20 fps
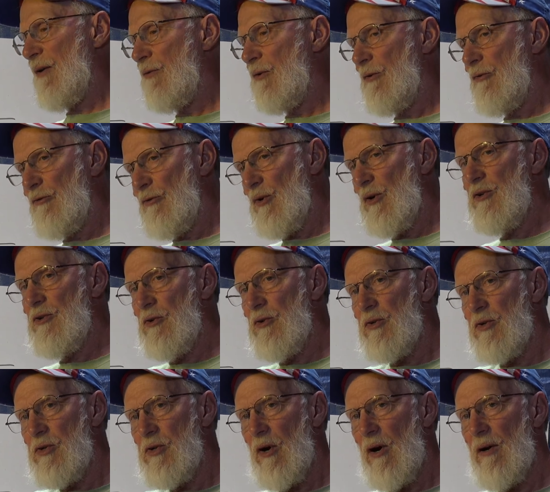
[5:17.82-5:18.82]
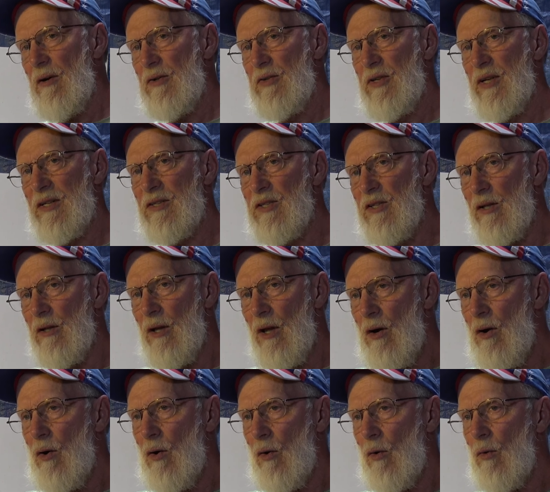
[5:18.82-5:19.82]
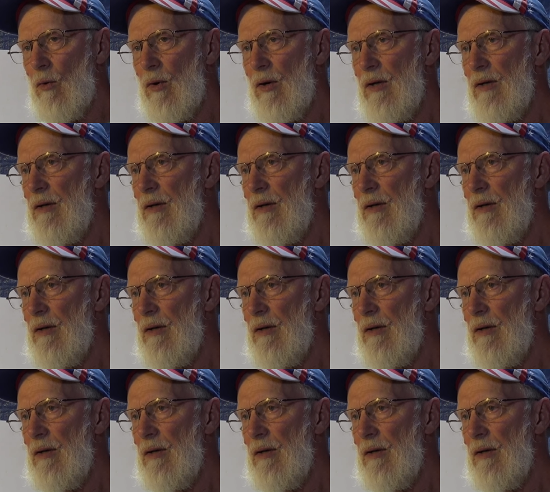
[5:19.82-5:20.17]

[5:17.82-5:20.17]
refrigerant charge gets low,